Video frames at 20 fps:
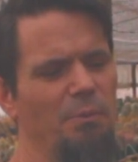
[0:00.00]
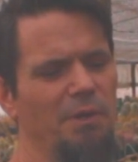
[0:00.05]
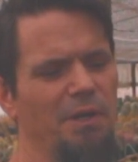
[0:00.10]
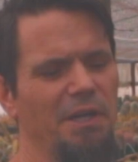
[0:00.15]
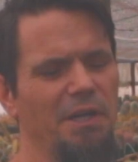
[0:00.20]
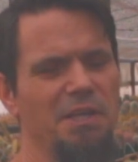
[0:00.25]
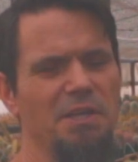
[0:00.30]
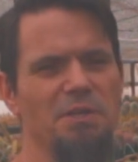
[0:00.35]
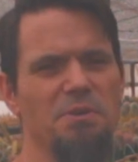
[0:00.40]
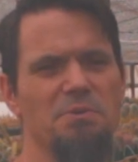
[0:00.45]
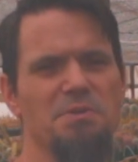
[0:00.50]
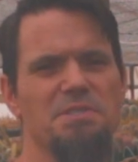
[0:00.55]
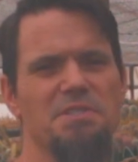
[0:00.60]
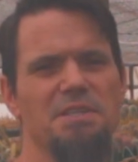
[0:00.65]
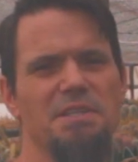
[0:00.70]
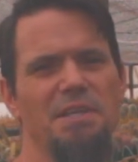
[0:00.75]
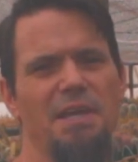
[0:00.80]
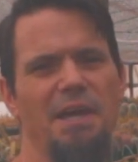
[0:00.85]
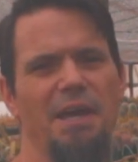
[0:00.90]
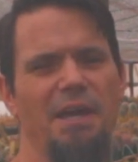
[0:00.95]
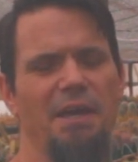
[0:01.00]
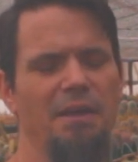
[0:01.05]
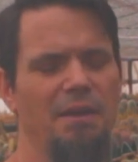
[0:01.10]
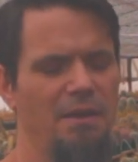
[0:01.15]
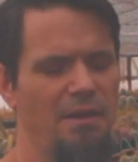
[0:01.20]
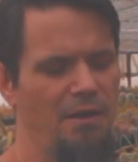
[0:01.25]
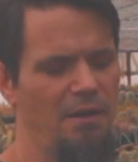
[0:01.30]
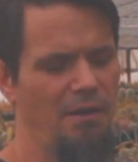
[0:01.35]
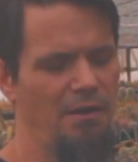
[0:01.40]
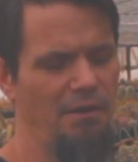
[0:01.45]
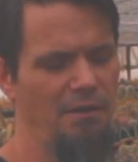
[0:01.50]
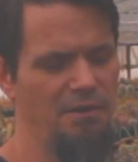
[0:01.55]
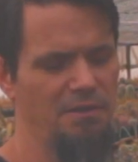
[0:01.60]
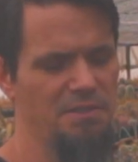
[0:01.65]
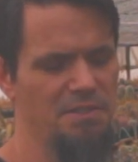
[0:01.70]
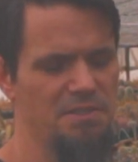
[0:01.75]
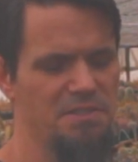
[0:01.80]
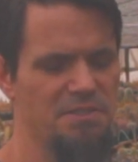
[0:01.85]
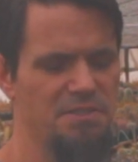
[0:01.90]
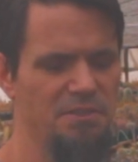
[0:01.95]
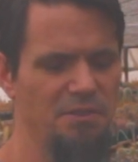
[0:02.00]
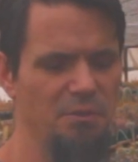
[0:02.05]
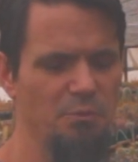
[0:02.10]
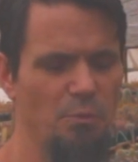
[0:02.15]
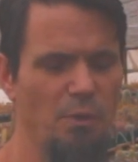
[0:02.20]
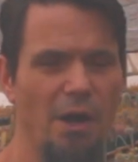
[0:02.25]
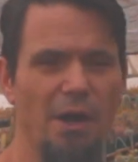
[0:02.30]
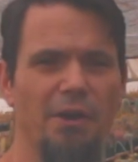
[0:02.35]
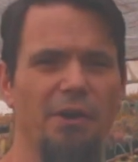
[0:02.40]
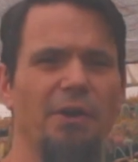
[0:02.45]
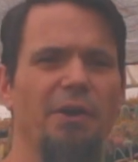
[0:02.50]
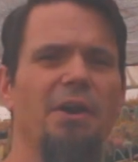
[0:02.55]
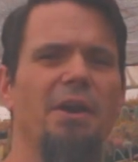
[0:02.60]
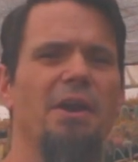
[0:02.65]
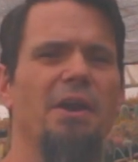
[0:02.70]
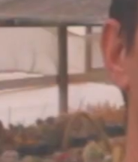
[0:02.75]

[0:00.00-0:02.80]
we're going to use today are distilled water,